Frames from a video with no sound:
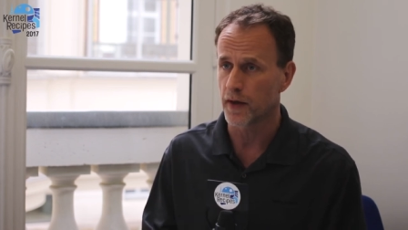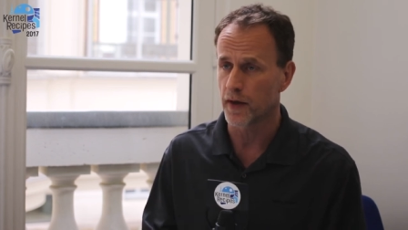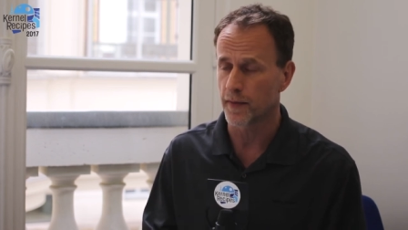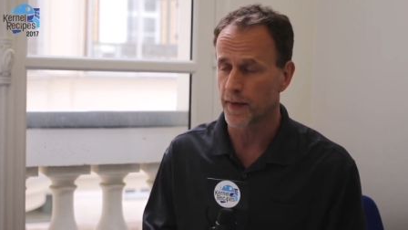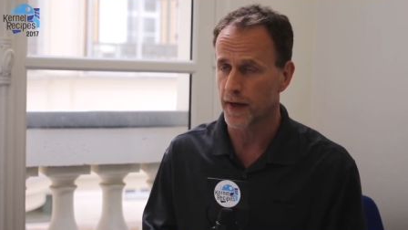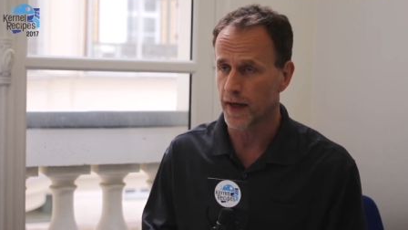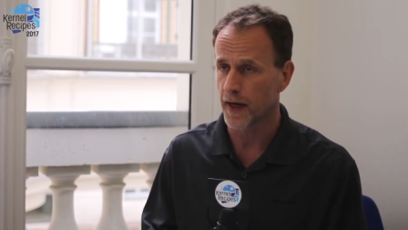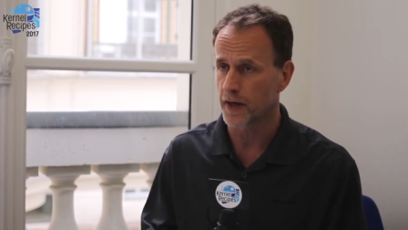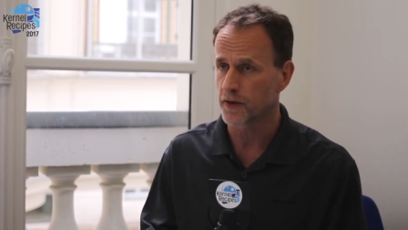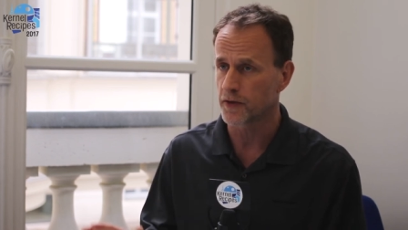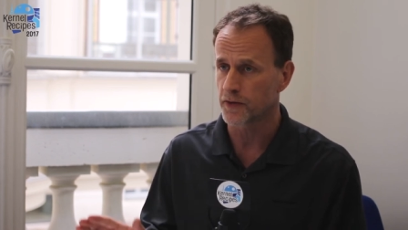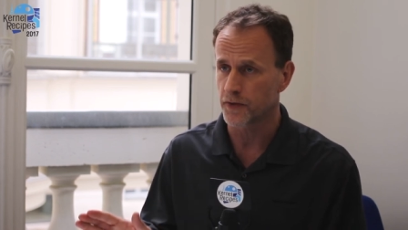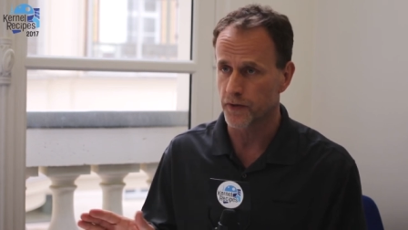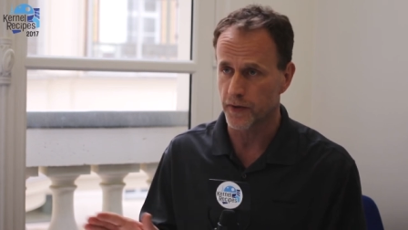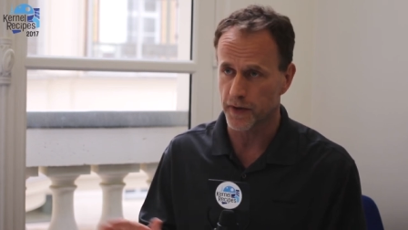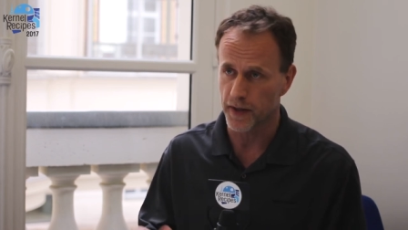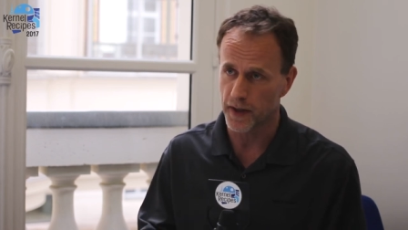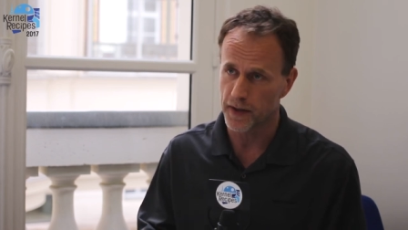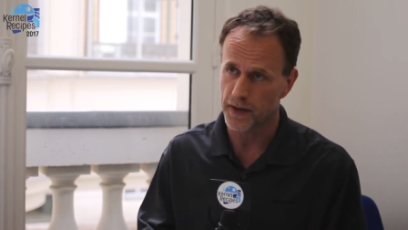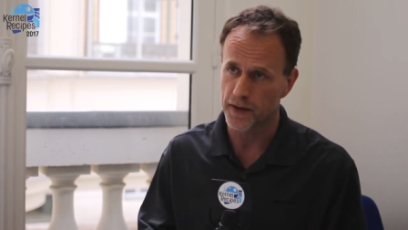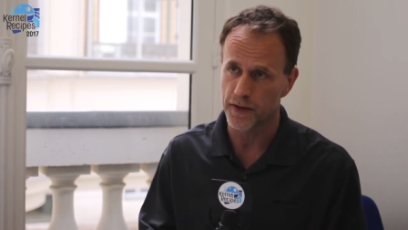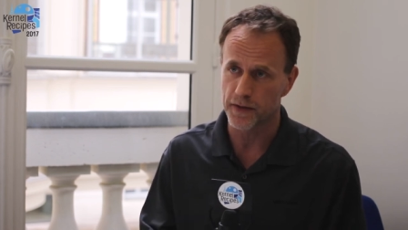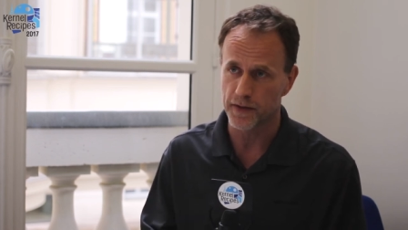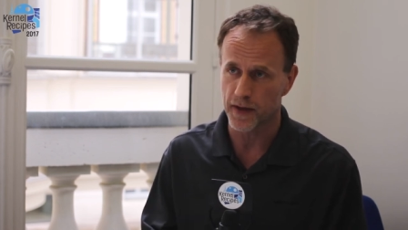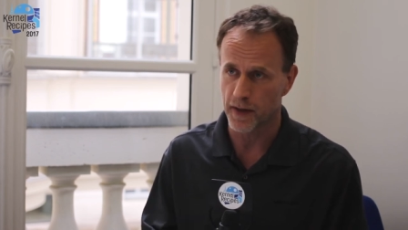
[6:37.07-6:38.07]
I mean, I just look
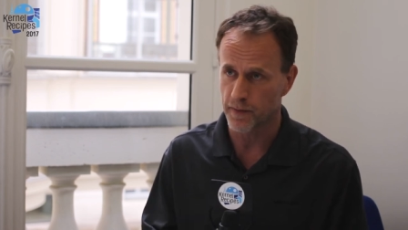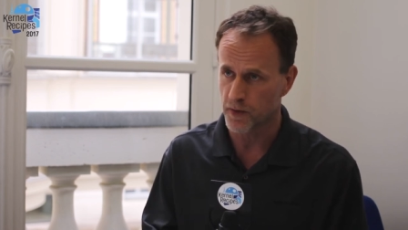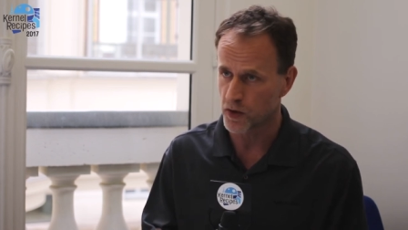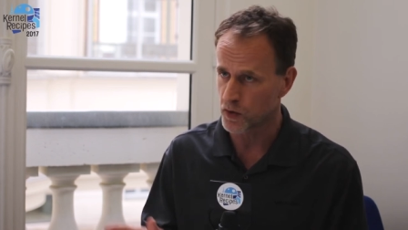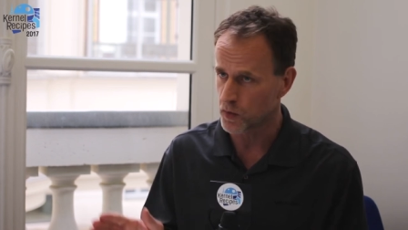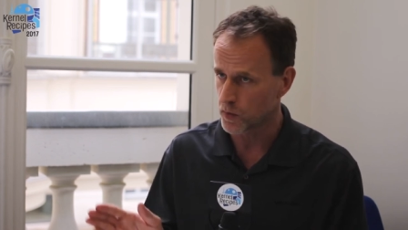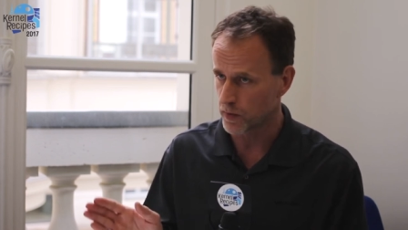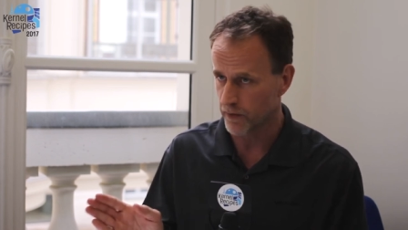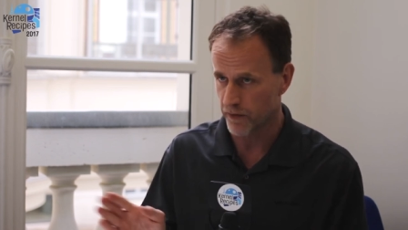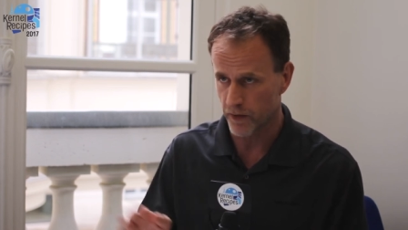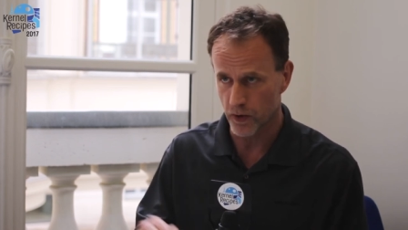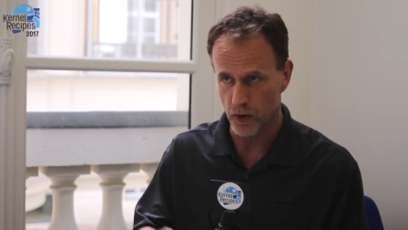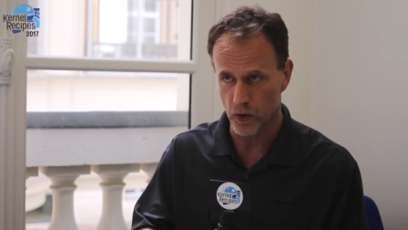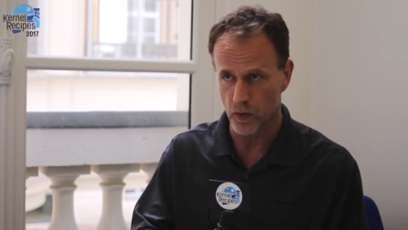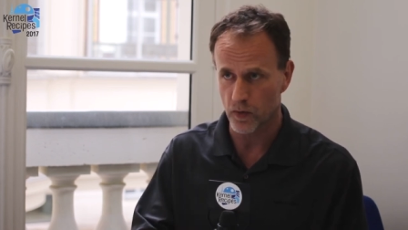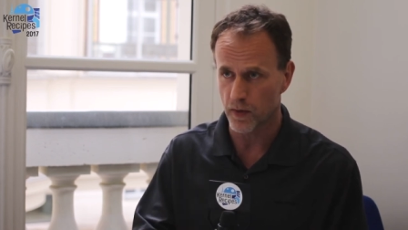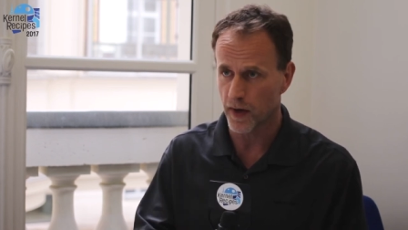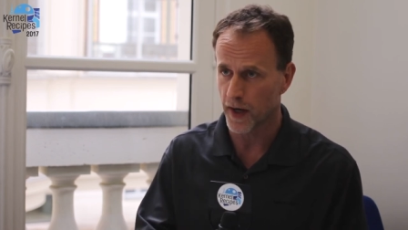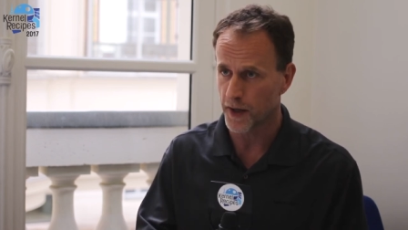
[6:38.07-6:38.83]
at his. I am just review.